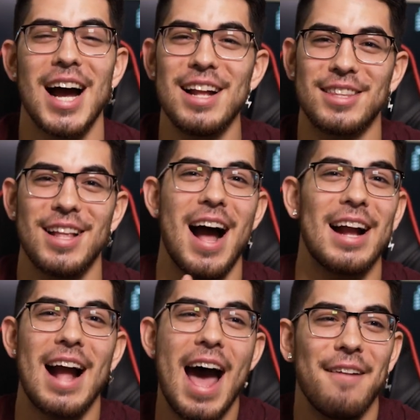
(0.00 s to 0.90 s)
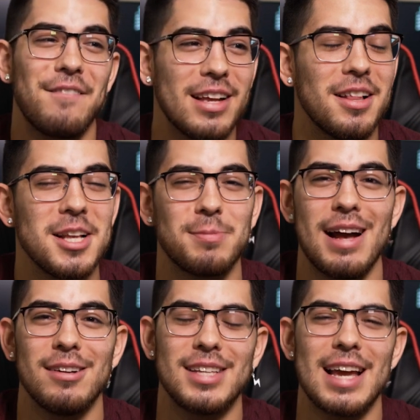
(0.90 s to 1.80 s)
I, I had feelings,
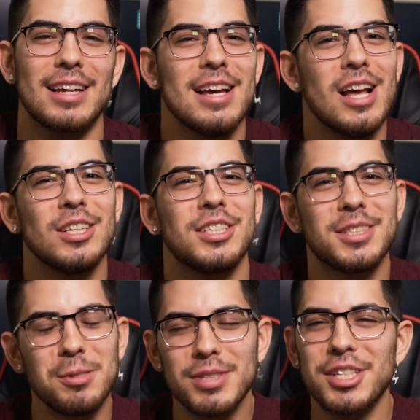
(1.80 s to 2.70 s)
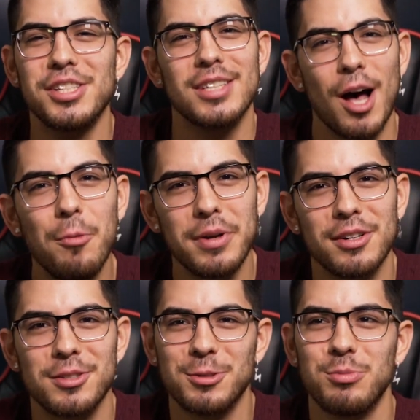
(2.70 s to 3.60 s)
but I was like, she seems like she's helping
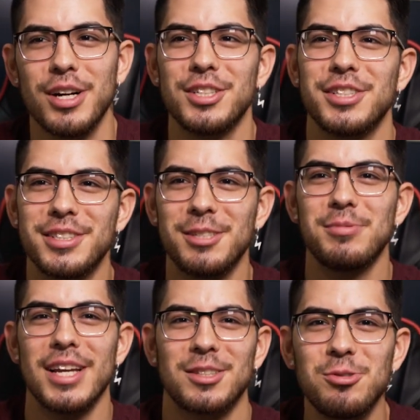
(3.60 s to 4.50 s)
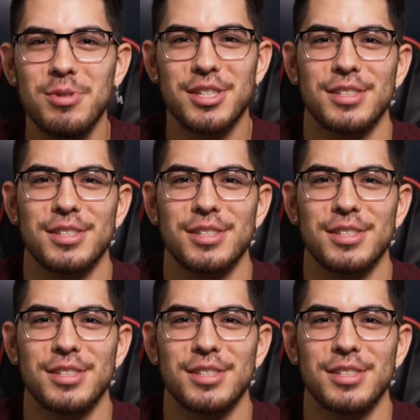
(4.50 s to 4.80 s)
her too much. She seems like too much